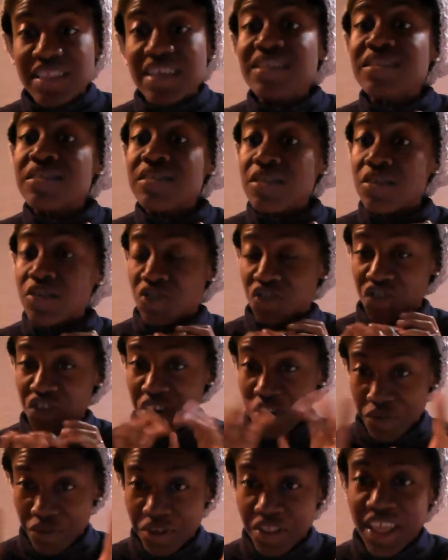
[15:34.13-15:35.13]
That's the
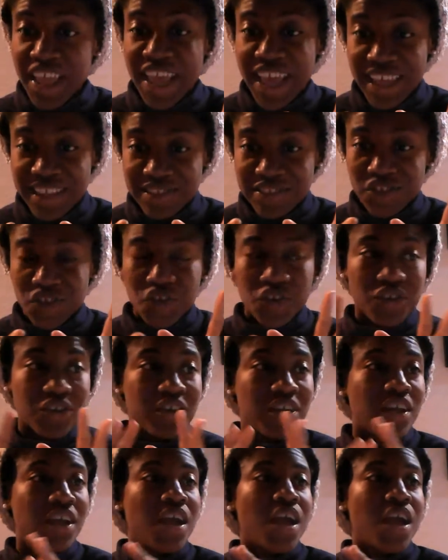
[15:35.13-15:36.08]
general answer.